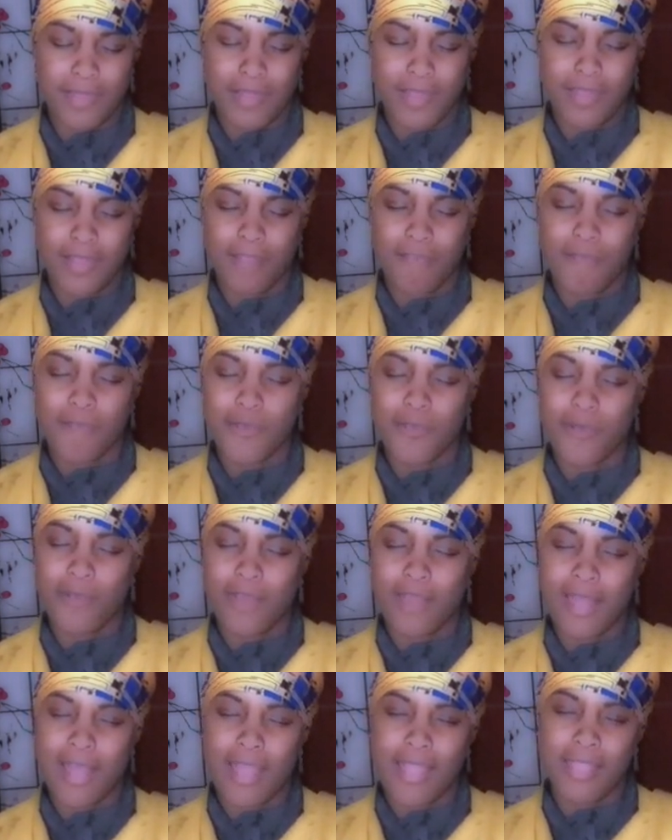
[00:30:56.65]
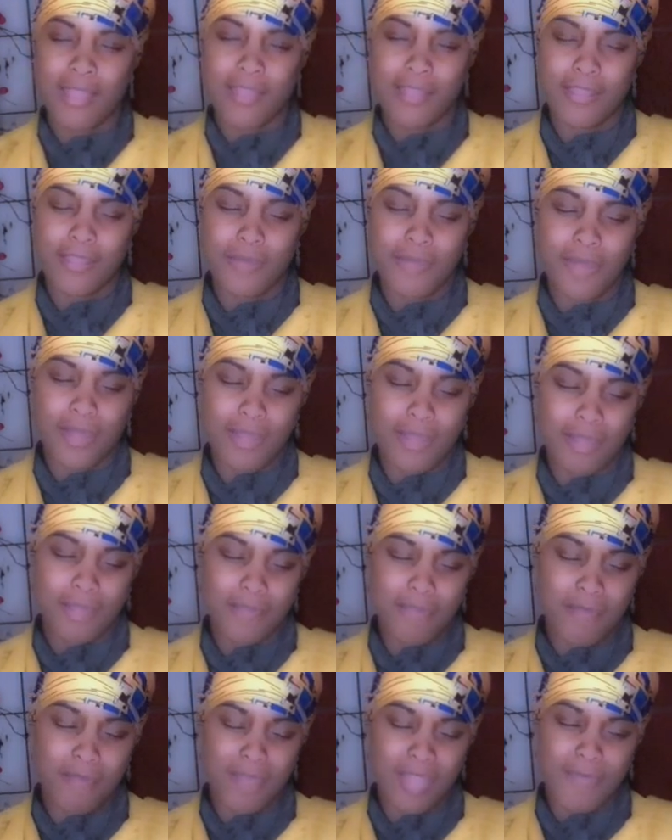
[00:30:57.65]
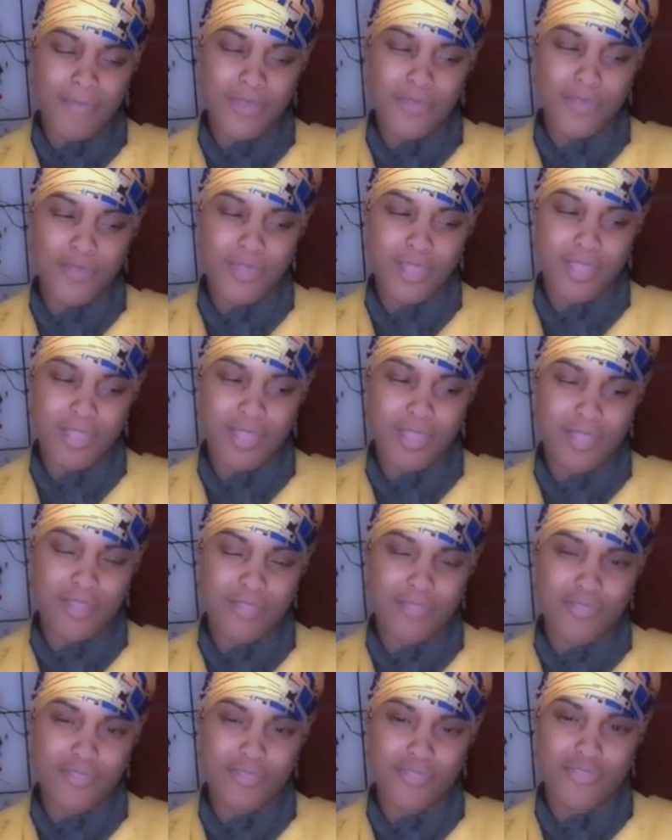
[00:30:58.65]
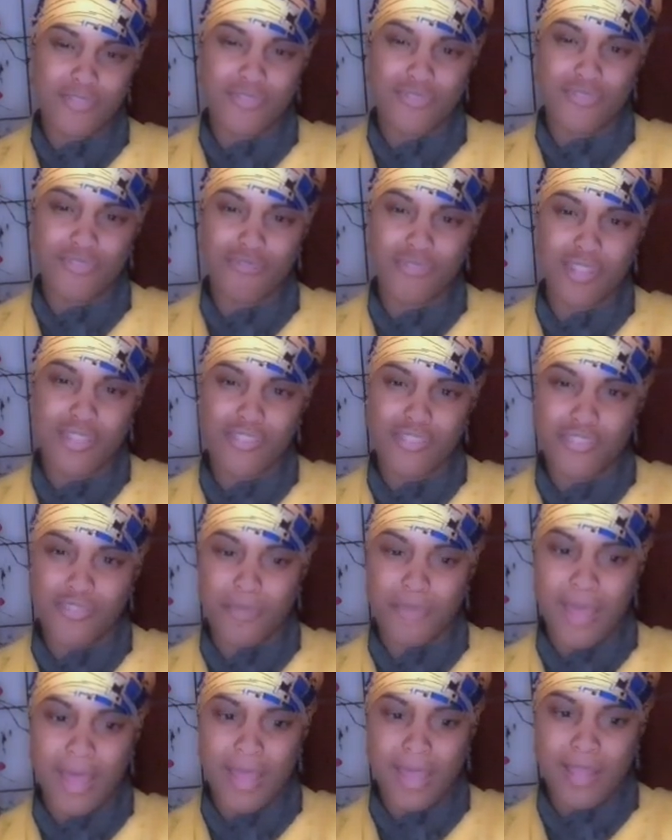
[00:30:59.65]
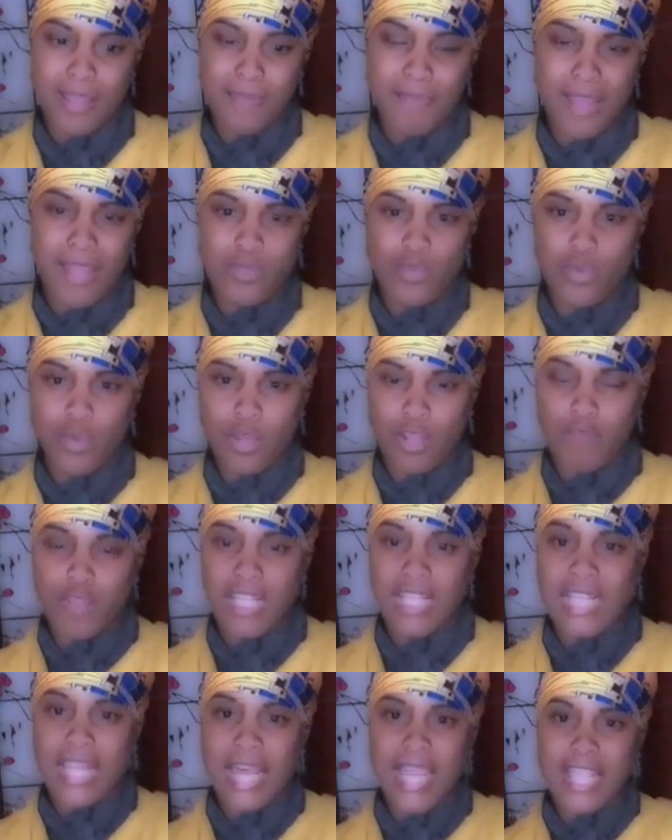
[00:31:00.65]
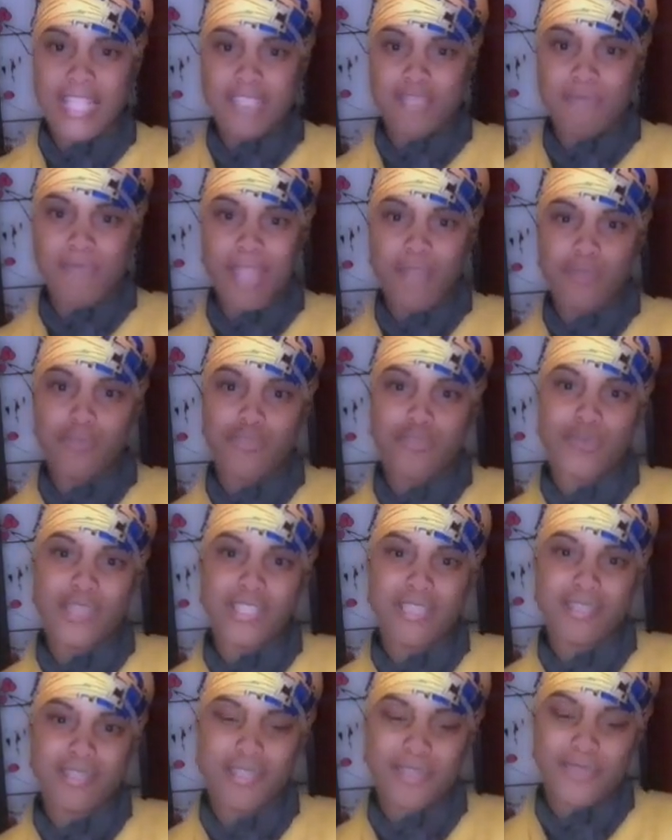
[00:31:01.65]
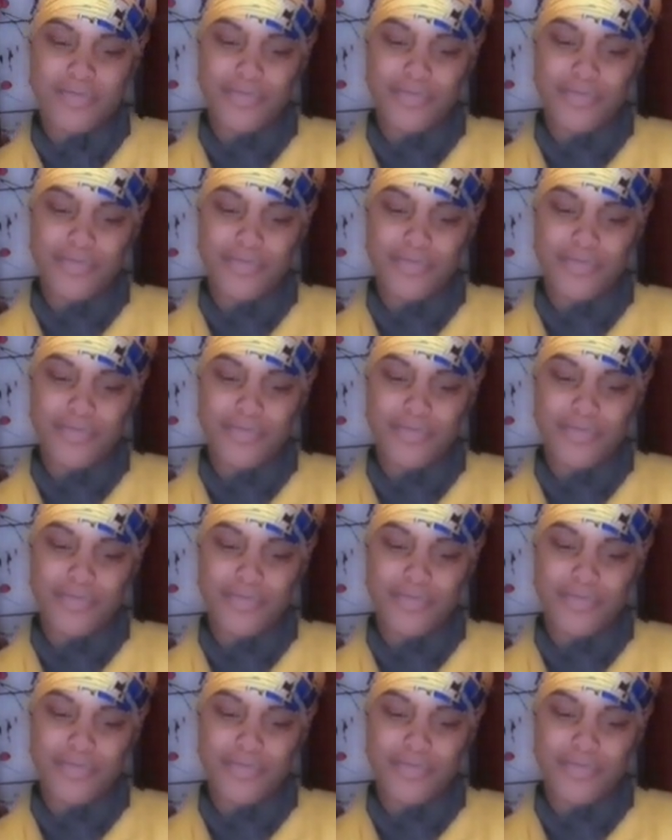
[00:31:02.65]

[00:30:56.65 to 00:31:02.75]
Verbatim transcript: If you are lying in your bed, maybe you can stretch your body by doing a reclined spinal twist.